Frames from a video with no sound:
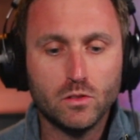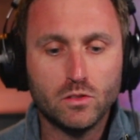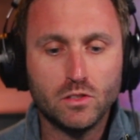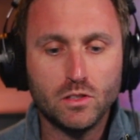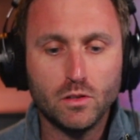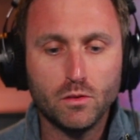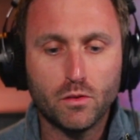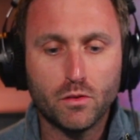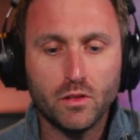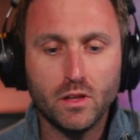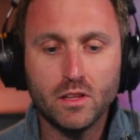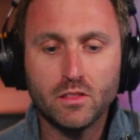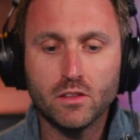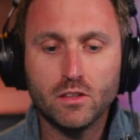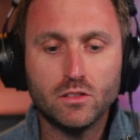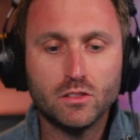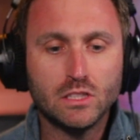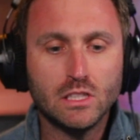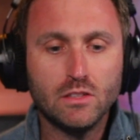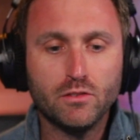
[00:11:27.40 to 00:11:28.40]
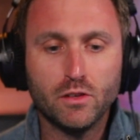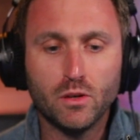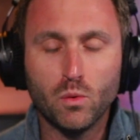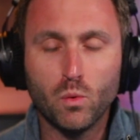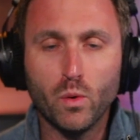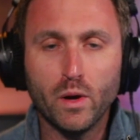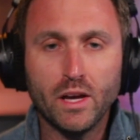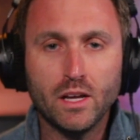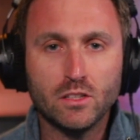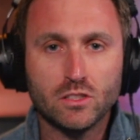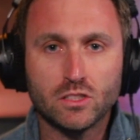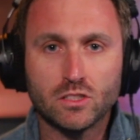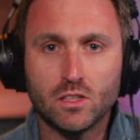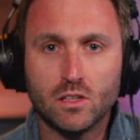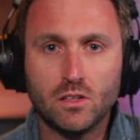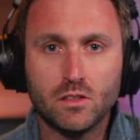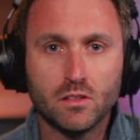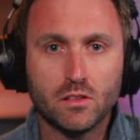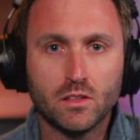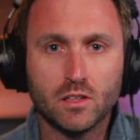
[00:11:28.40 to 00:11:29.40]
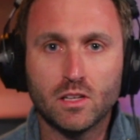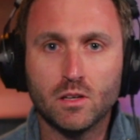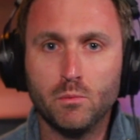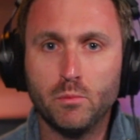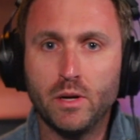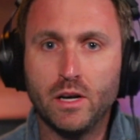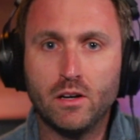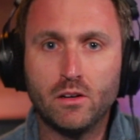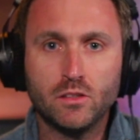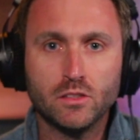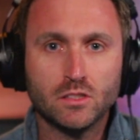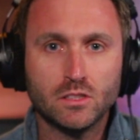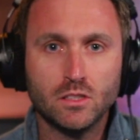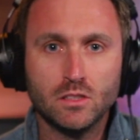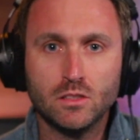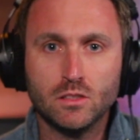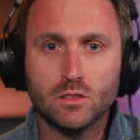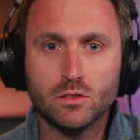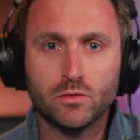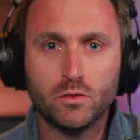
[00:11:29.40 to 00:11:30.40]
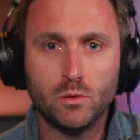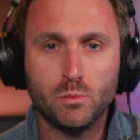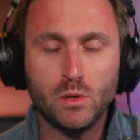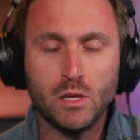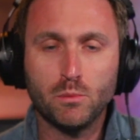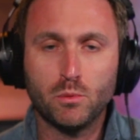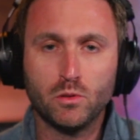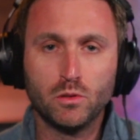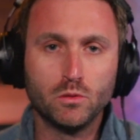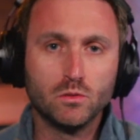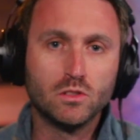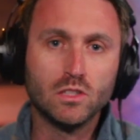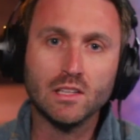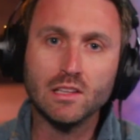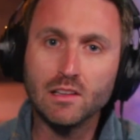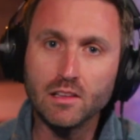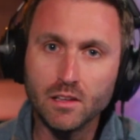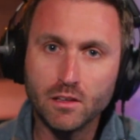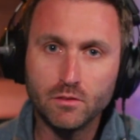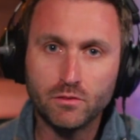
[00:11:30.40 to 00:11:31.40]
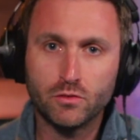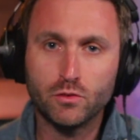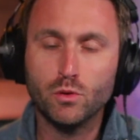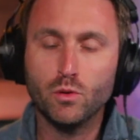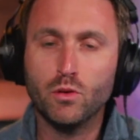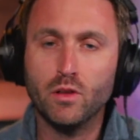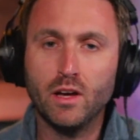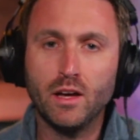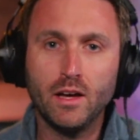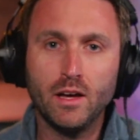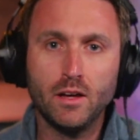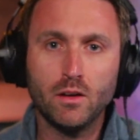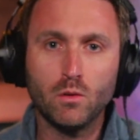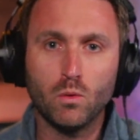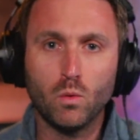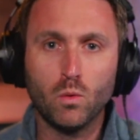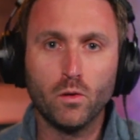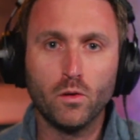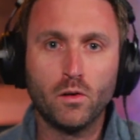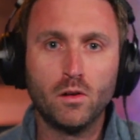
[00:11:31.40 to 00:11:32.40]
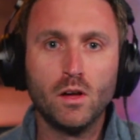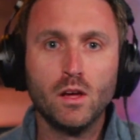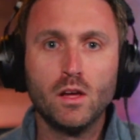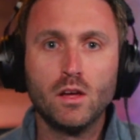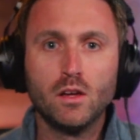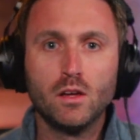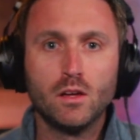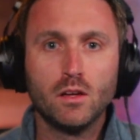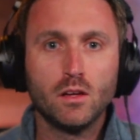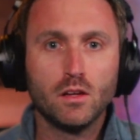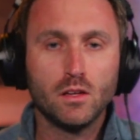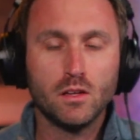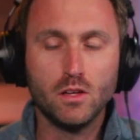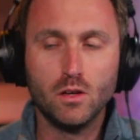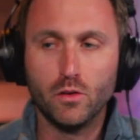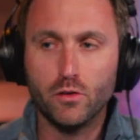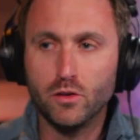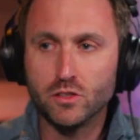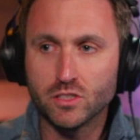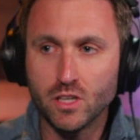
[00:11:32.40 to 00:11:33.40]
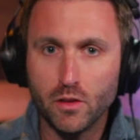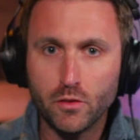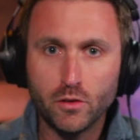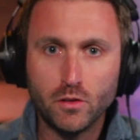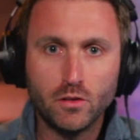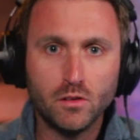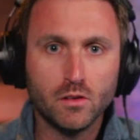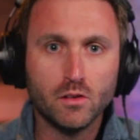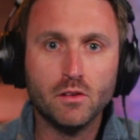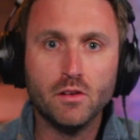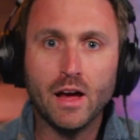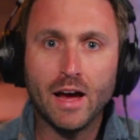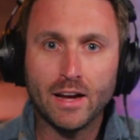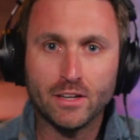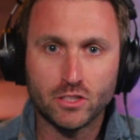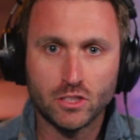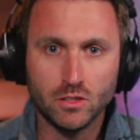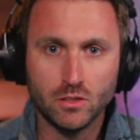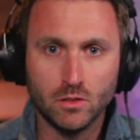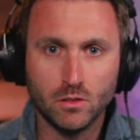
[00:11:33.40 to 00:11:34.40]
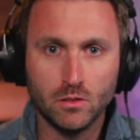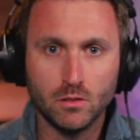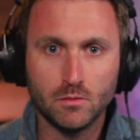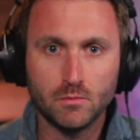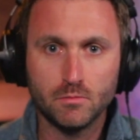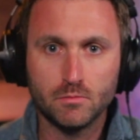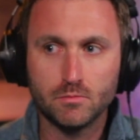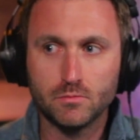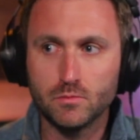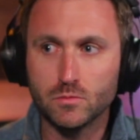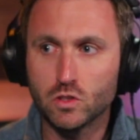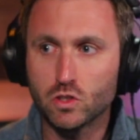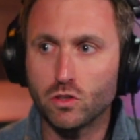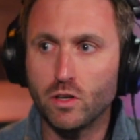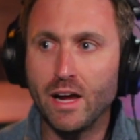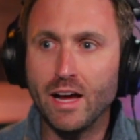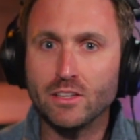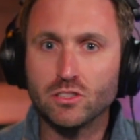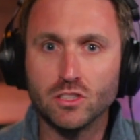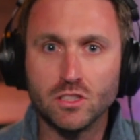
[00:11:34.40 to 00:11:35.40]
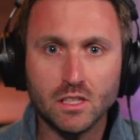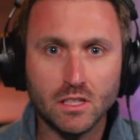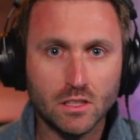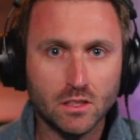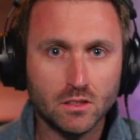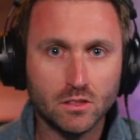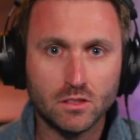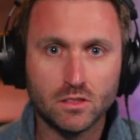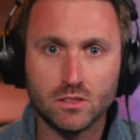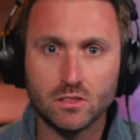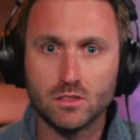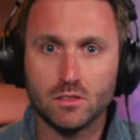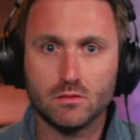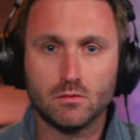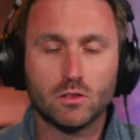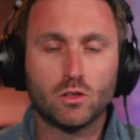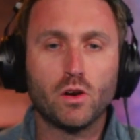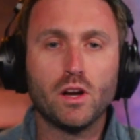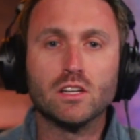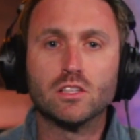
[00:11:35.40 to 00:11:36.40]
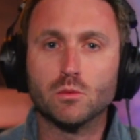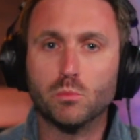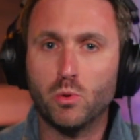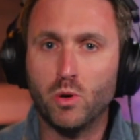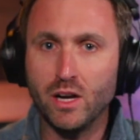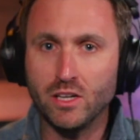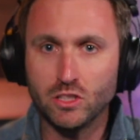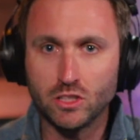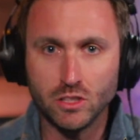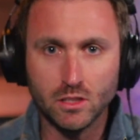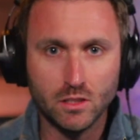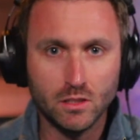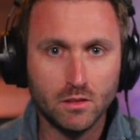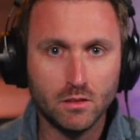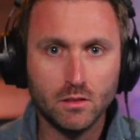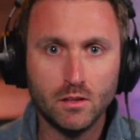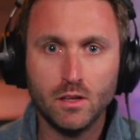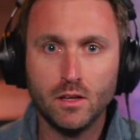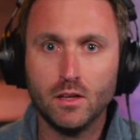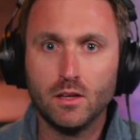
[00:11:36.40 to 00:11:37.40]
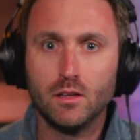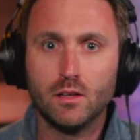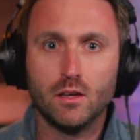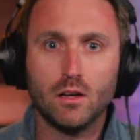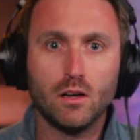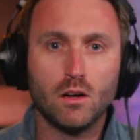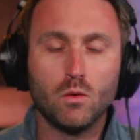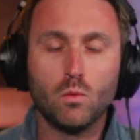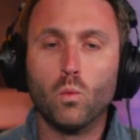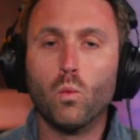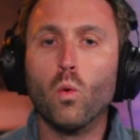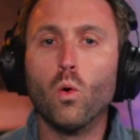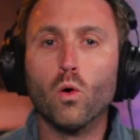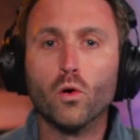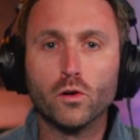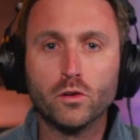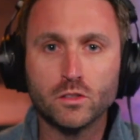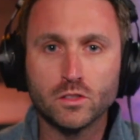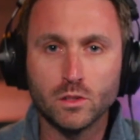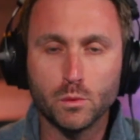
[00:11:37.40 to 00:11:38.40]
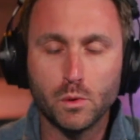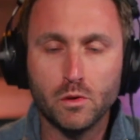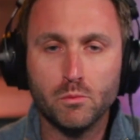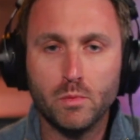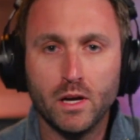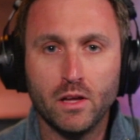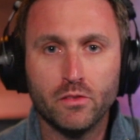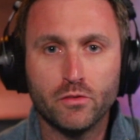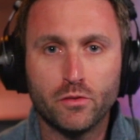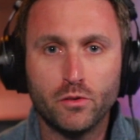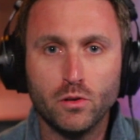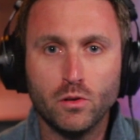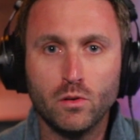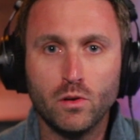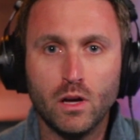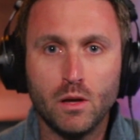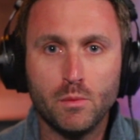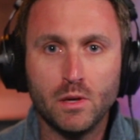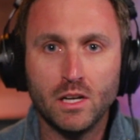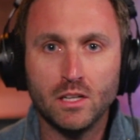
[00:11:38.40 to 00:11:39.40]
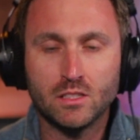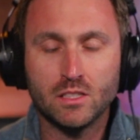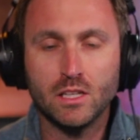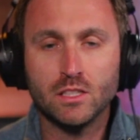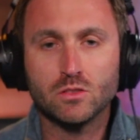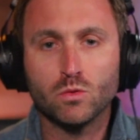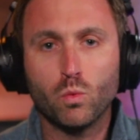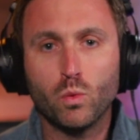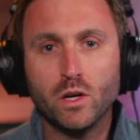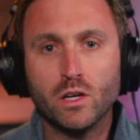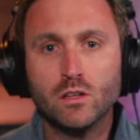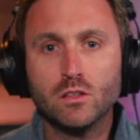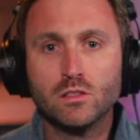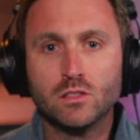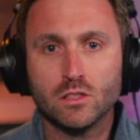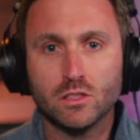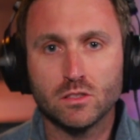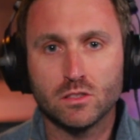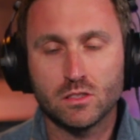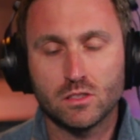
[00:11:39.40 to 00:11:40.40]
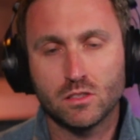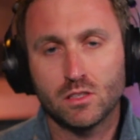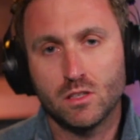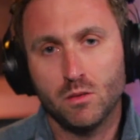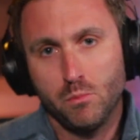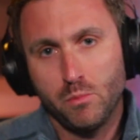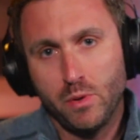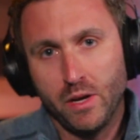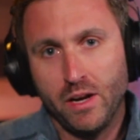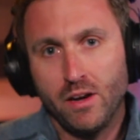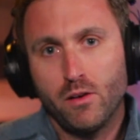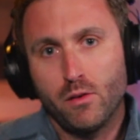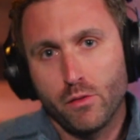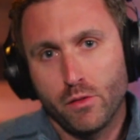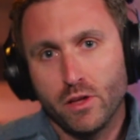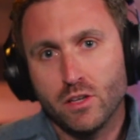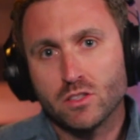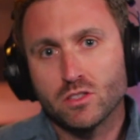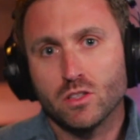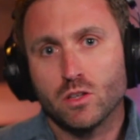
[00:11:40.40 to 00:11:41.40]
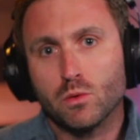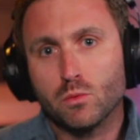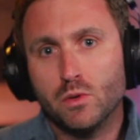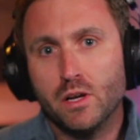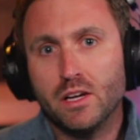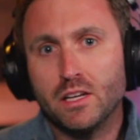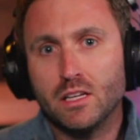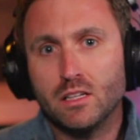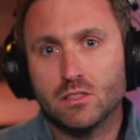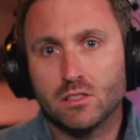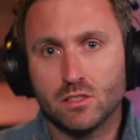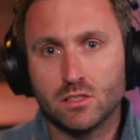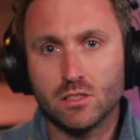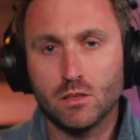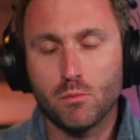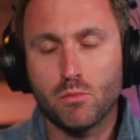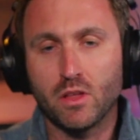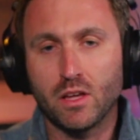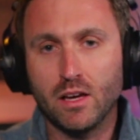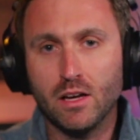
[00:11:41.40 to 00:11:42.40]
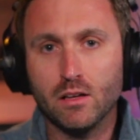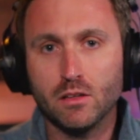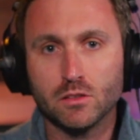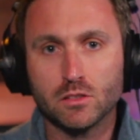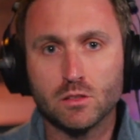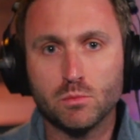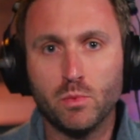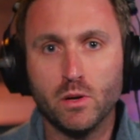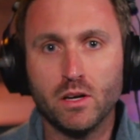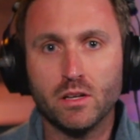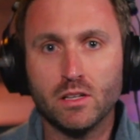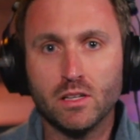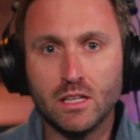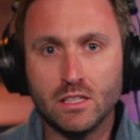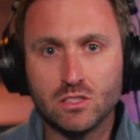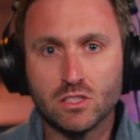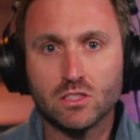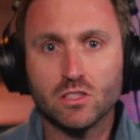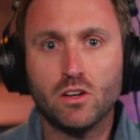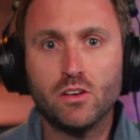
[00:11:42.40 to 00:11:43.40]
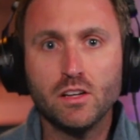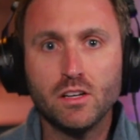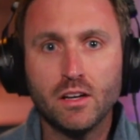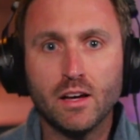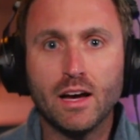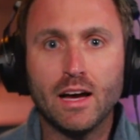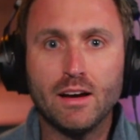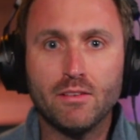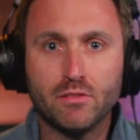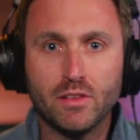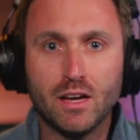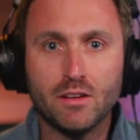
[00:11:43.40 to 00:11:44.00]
do you think there's even a way to start the comparisons for people who didn't live through that? Or, you know, there's other national tragedies, Great Depression, wars that we've been through. I mean, it's weird to compare this already to something else, but it's starting to have